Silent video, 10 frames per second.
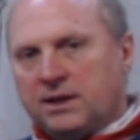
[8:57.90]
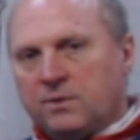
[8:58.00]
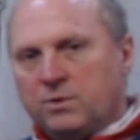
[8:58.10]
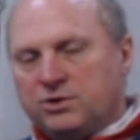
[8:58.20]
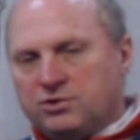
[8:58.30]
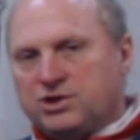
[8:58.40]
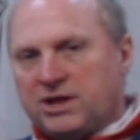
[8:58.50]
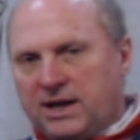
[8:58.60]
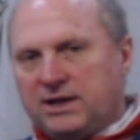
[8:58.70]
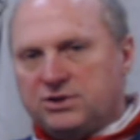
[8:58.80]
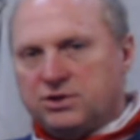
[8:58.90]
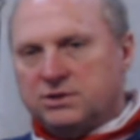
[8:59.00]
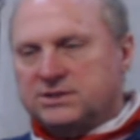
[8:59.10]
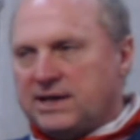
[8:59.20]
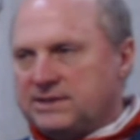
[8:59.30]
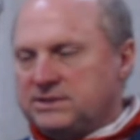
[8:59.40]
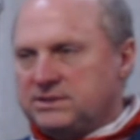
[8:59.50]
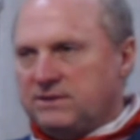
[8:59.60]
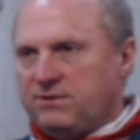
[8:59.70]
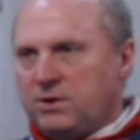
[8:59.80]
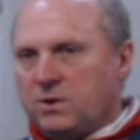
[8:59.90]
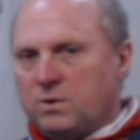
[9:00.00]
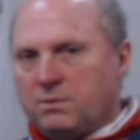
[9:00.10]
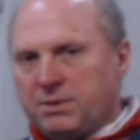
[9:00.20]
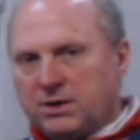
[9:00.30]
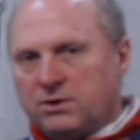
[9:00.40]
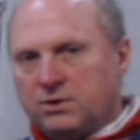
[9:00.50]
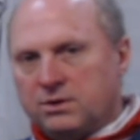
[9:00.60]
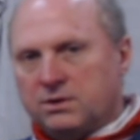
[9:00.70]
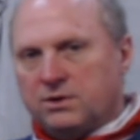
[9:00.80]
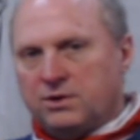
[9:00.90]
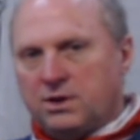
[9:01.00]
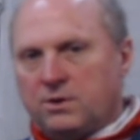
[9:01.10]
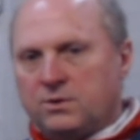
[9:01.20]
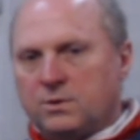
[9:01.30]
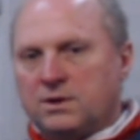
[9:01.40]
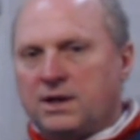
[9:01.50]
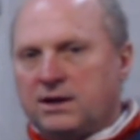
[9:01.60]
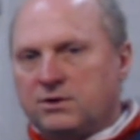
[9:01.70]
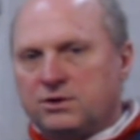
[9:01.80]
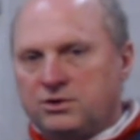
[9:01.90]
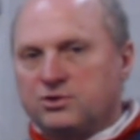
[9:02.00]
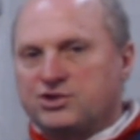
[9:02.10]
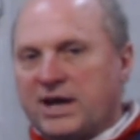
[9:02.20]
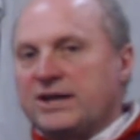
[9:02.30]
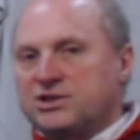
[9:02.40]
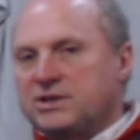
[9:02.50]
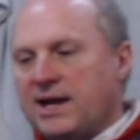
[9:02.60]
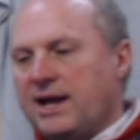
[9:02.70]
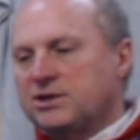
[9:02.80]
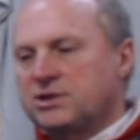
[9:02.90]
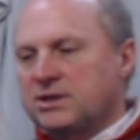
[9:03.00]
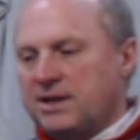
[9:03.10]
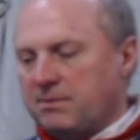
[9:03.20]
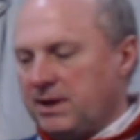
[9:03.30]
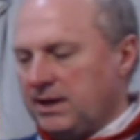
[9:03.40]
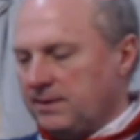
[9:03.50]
When you change hook sizes, if you go to a bigger hook or you go to a lighter hook, you're changing the action of that bait.